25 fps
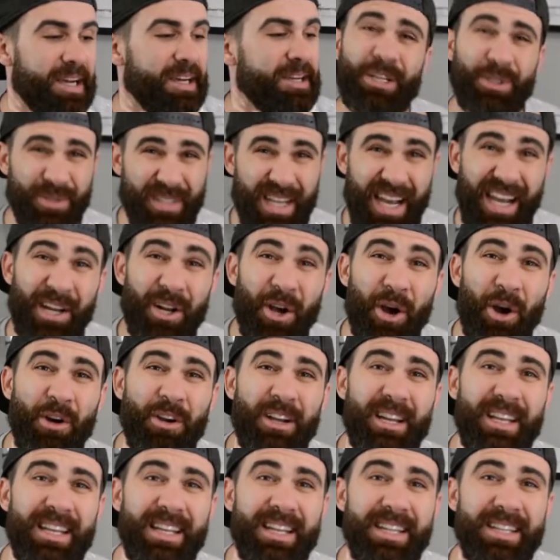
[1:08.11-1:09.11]
It was kind of hard
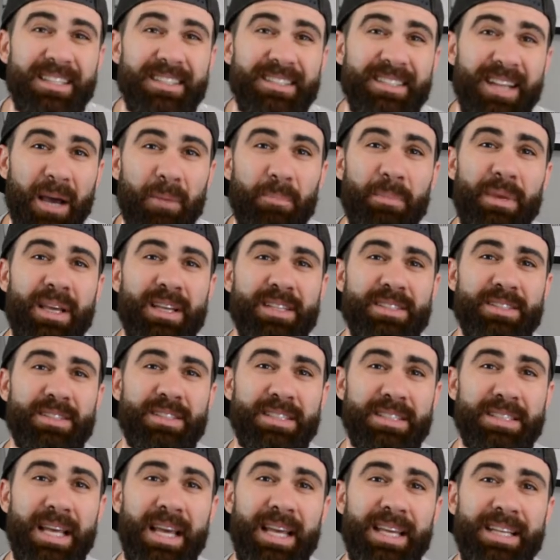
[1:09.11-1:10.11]
to eat it, not because of the
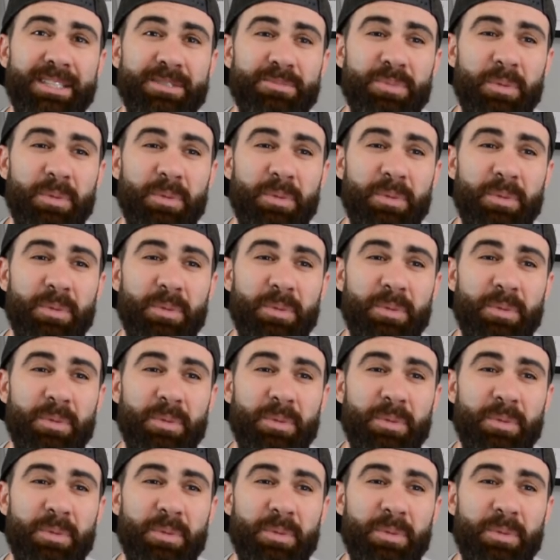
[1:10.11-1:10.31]
taste,